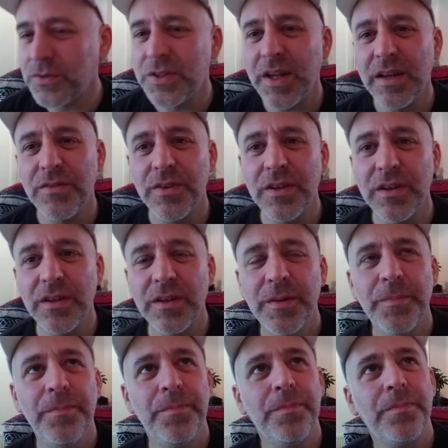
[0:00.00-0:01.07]
of say that
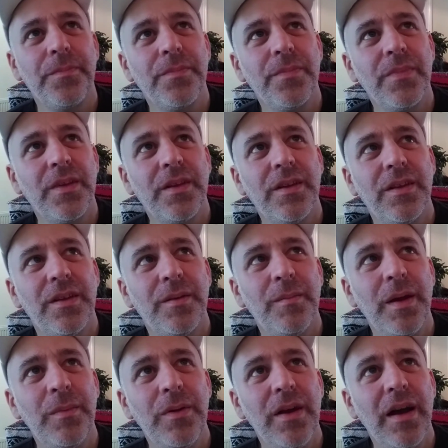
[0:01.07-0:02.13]

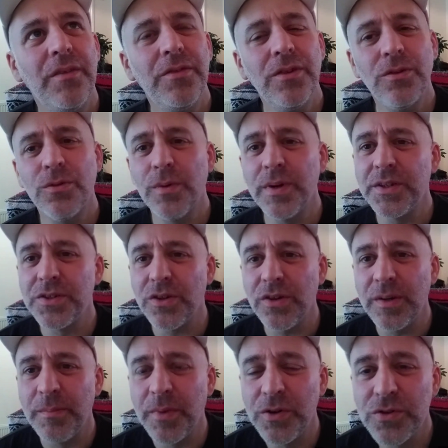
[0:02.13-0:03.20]
maybe I haven't always got
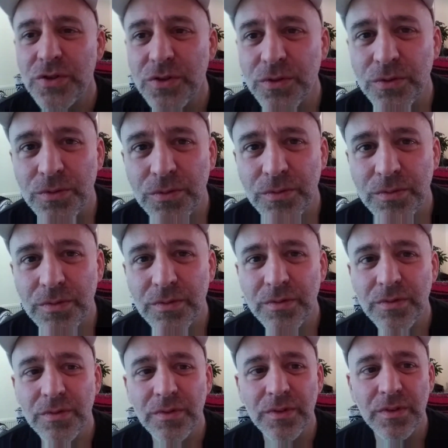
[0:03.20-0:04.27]
emotional
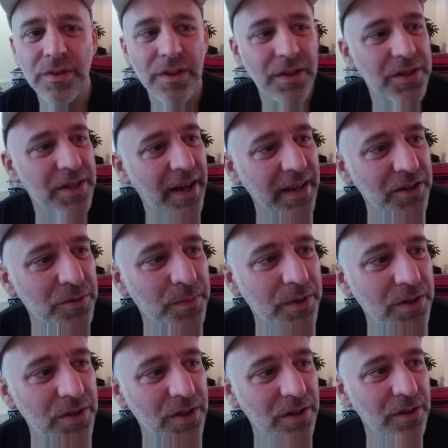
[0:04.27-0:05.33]

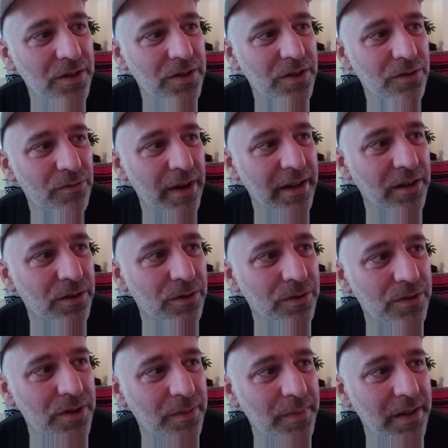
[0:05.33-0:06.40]
attachment to
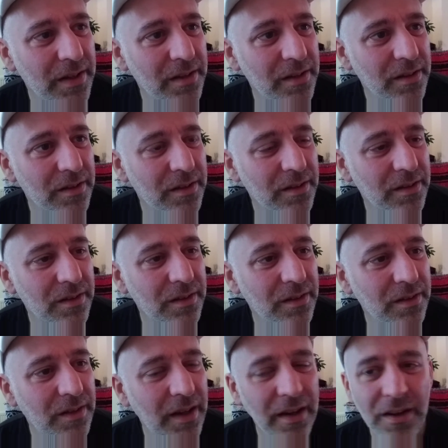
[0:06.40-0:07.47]
records. I mean,
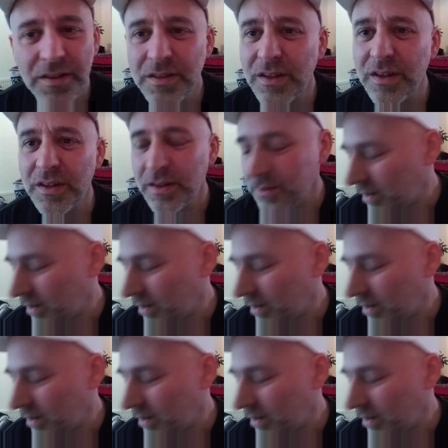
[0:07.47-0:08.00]
yeah, I don't